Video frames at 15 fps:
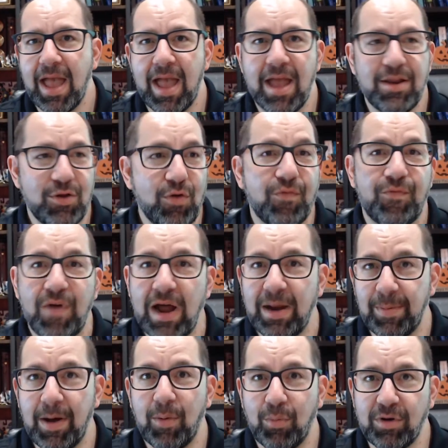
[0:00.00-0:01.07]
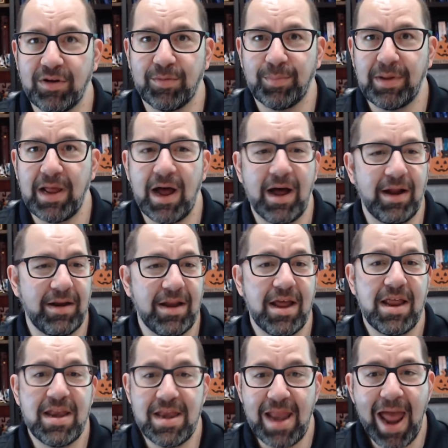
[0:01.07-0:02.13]
and you fight about what to be on.
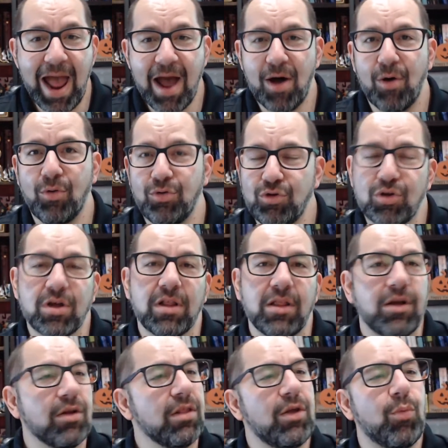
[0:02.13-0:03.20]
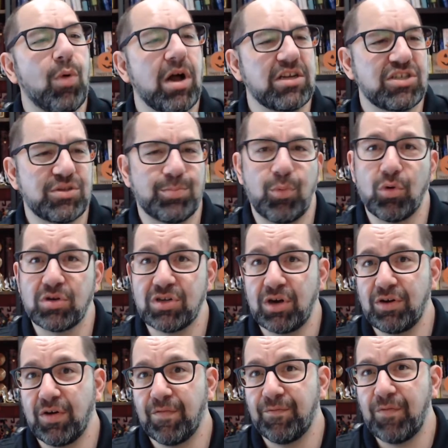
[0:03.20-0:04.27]
Now you can literally watch sports
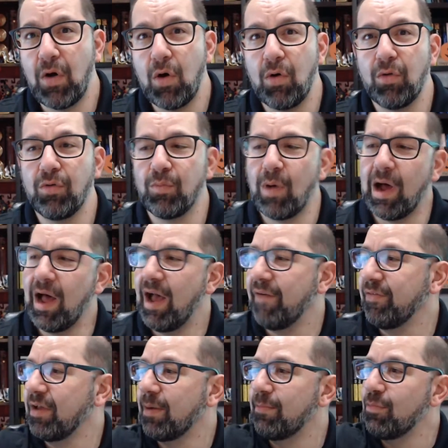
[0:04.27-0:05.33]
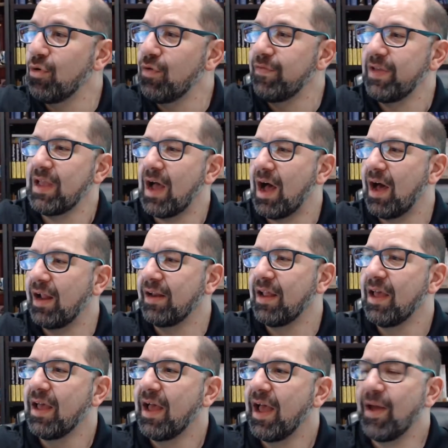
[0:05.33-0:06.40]
on your phone while having a movie on
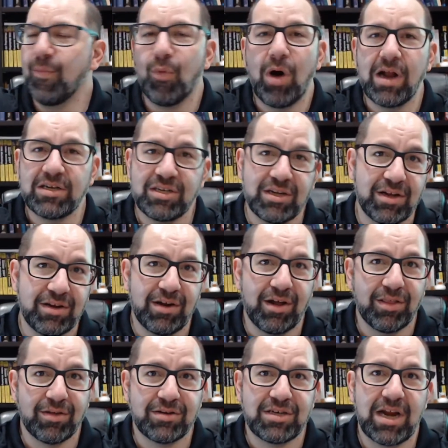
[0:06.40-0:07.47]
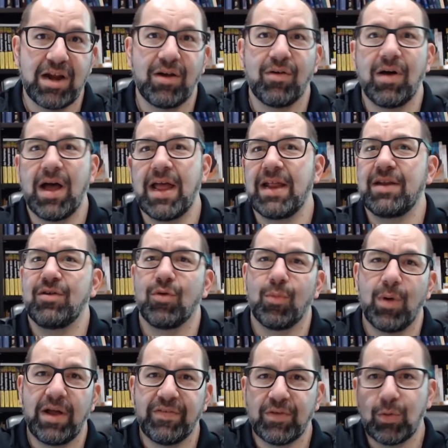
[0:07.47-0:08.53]
and watching another channel, and your
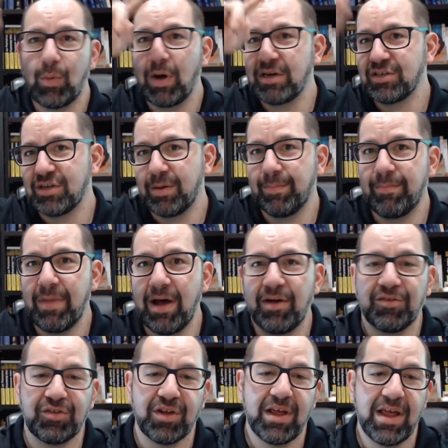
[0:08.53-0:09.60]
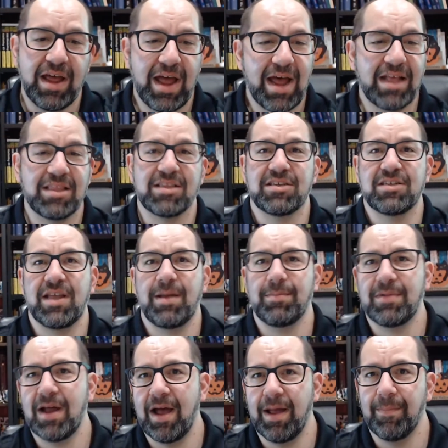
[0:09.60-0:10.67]
wife can watch something else at the same
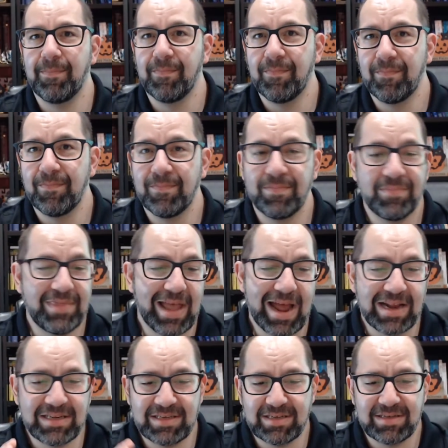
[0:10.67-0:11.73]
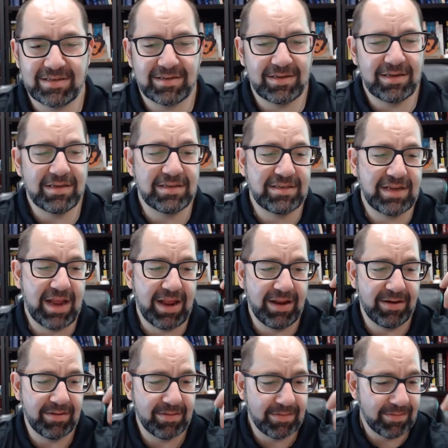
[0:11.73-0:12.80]
time. That's insane,